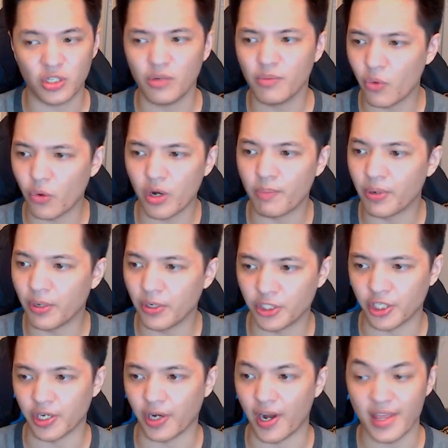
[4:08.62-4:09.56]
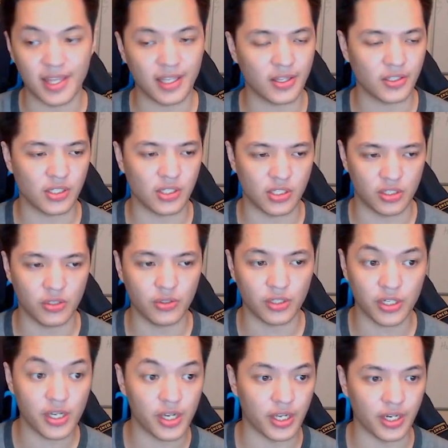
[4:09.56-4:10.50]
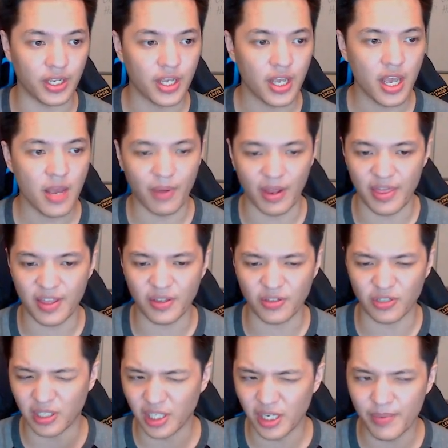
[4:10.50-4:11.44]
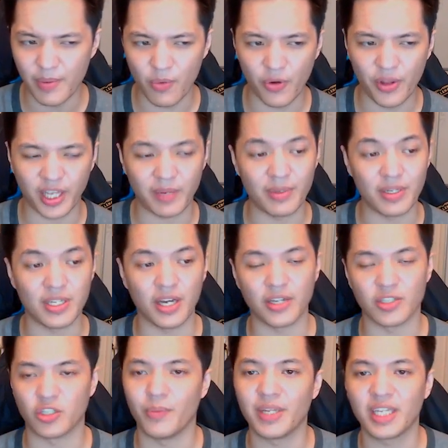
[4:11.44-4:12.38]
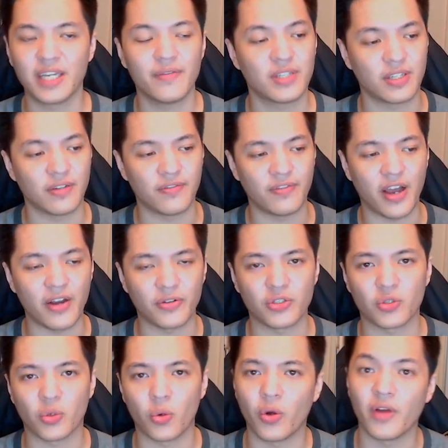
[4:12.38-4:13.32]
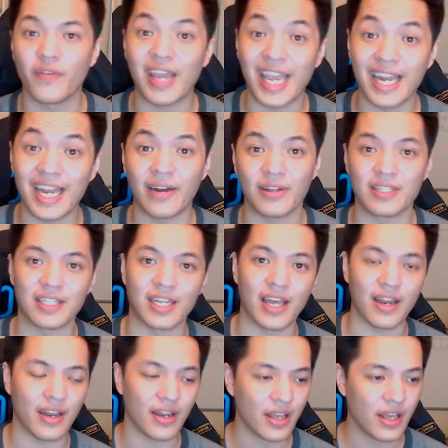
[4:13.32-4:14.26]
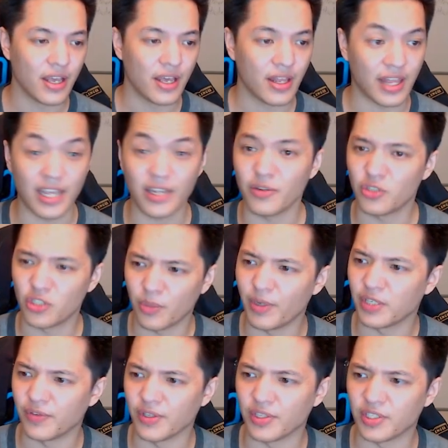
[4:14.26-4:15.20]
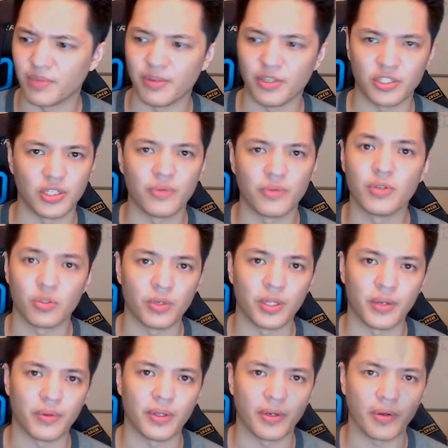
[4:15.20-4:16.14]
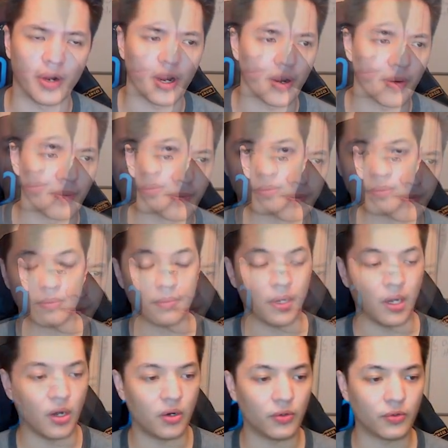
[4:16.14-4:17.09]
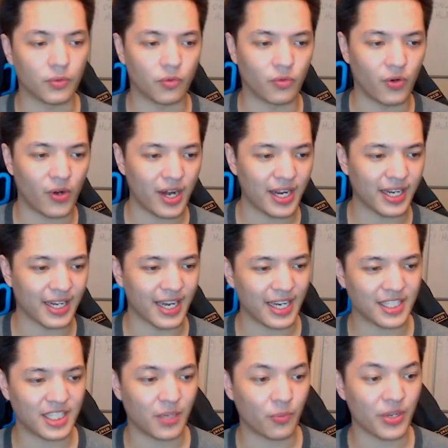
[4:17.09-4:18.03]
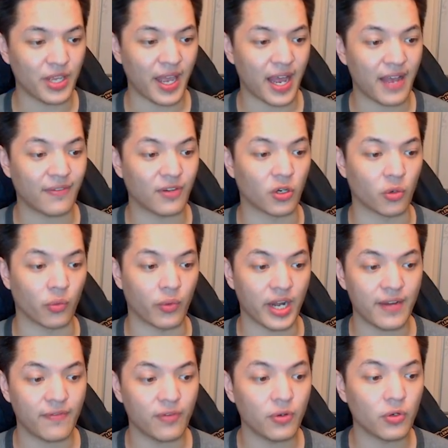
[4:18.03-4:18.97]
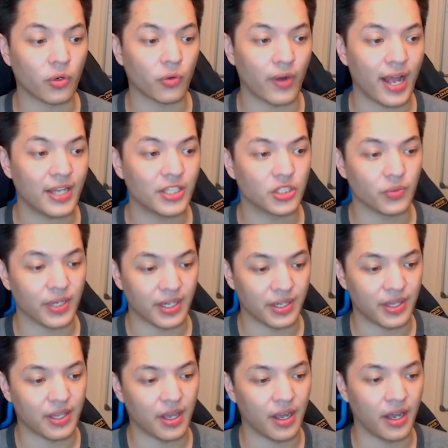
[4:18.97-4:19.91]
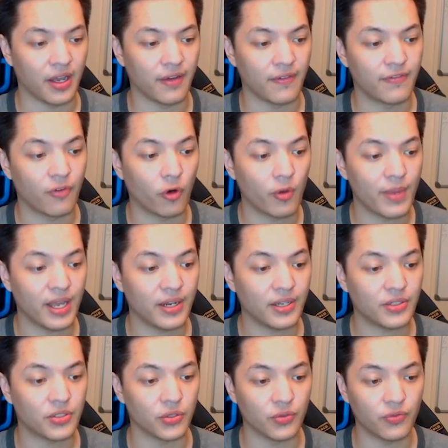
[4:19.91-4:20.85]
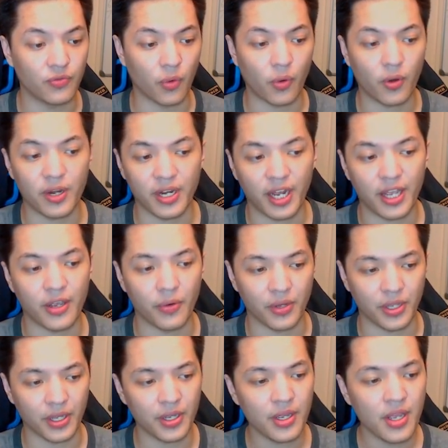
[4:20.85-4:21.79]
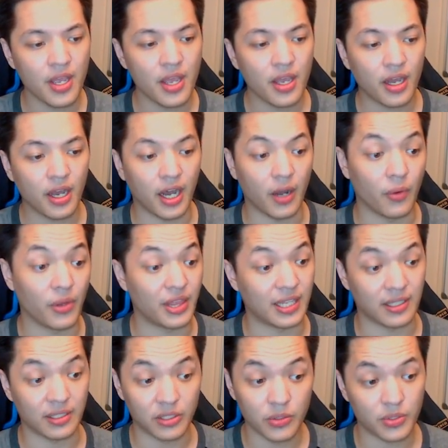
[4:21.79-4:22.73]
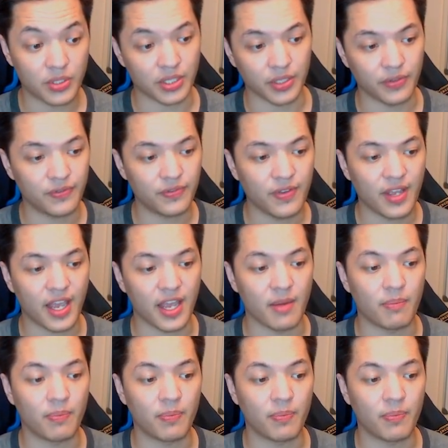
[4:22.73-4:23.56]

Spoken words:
more to push here. I think this is still good, but I think there's a little bit more that can be done. So I'm going to give this a final score of 8 out of 10. Thank you so much for the submission. It was really, really great. Alright, next up we have Grateful Graduate. 4 mana, 2/4 in Ionia, with Elusive, and